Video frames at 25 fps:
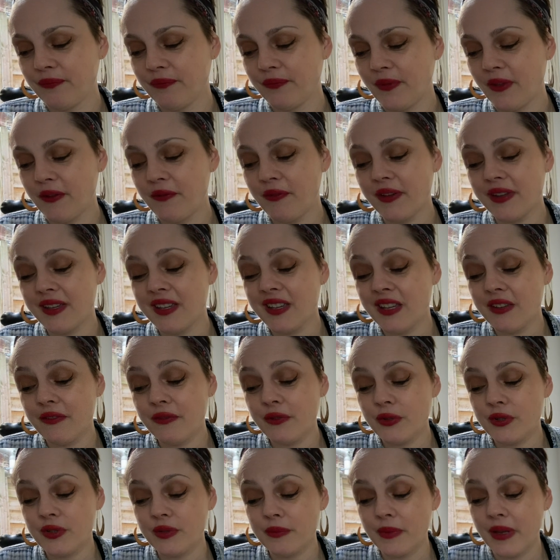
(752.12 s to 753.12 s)
if I could give you
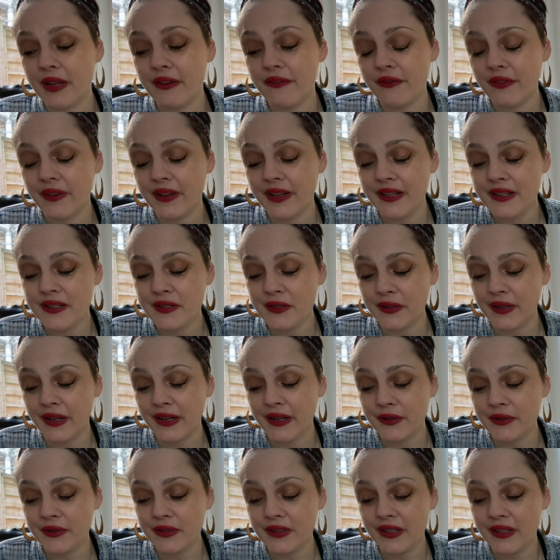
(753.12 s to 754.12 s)
some advice on how
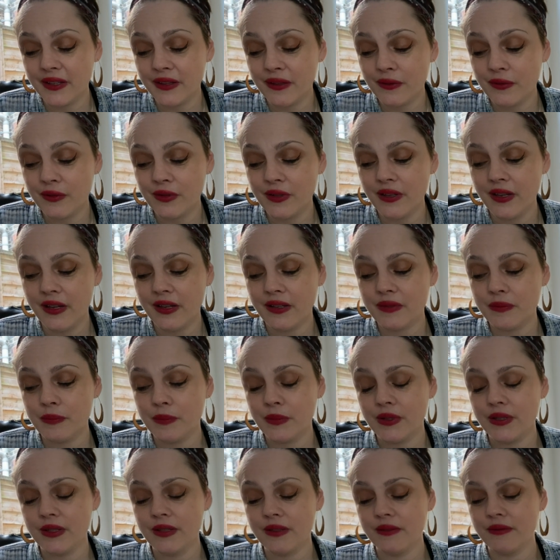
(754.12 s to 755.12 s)
to get through the next
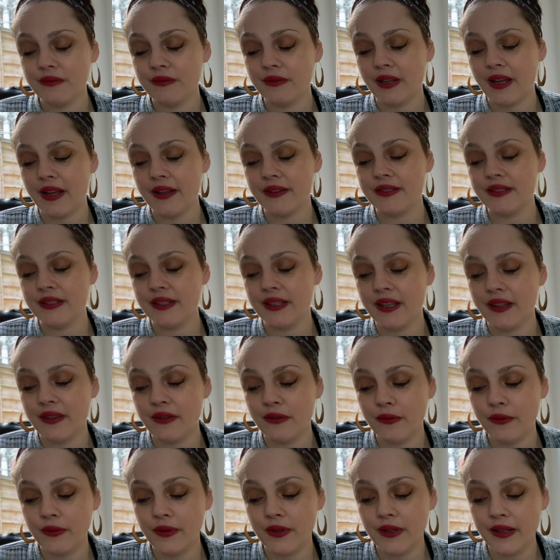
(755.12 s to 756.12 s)
minute, how to get
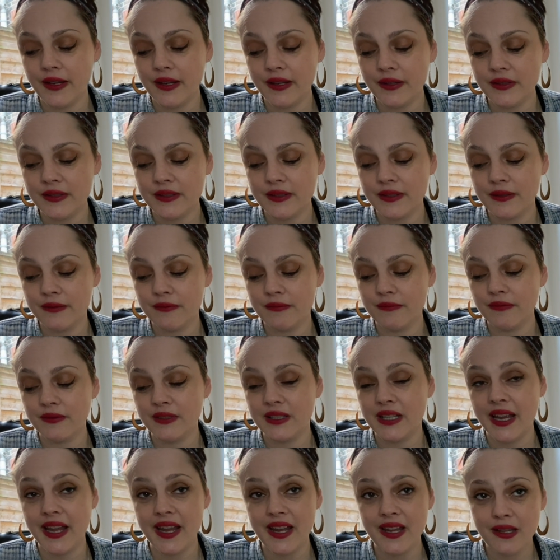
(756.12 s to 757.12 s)
through the next
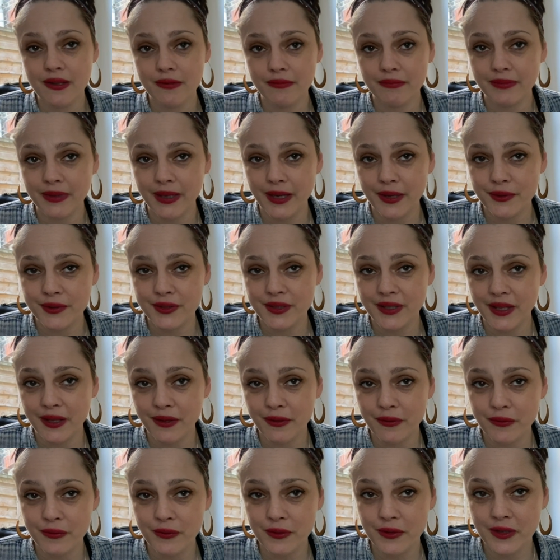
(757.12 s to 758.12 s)
day, how to get
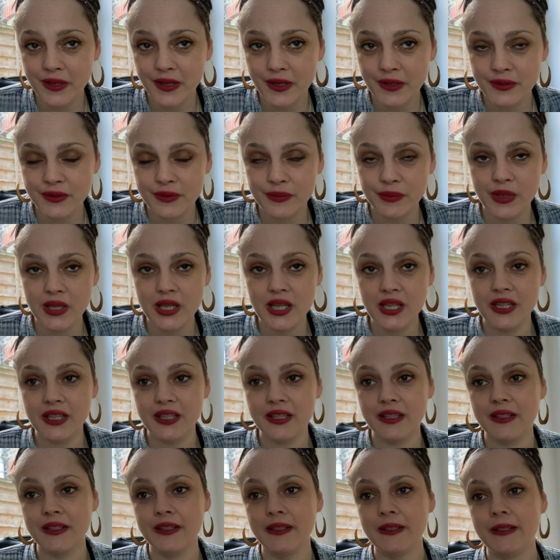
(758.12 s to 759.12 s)
through the next week,
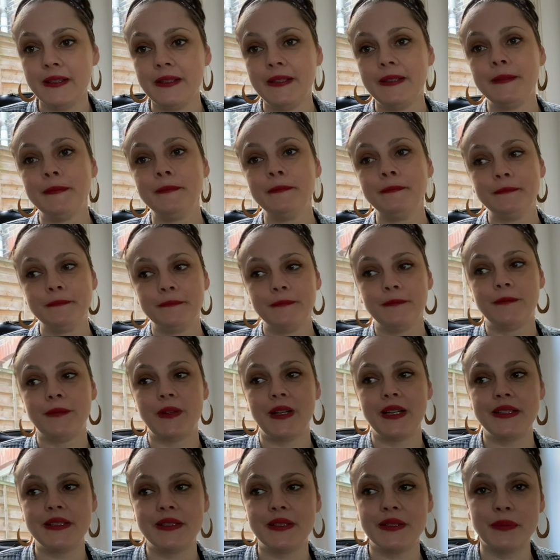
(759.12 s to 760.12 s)

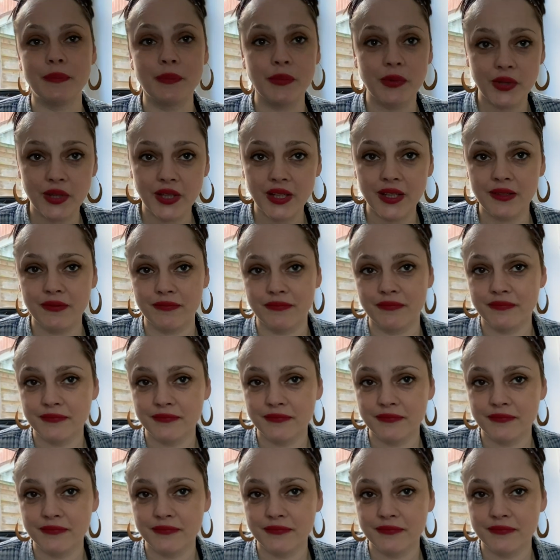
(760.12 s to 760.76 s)
find something